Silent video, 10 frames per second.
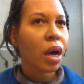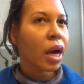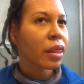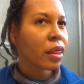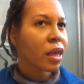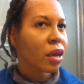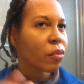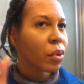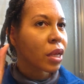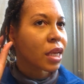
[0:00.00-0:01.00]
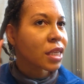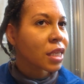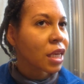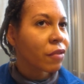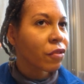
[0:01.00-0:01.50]
I think and
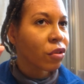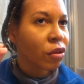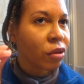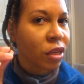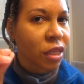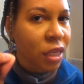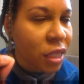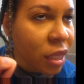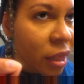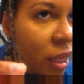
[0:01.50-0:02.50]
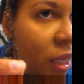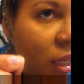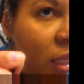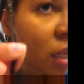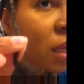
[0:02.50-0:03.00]
see, if you notice, it's
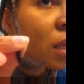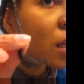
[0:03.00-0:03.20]
thinning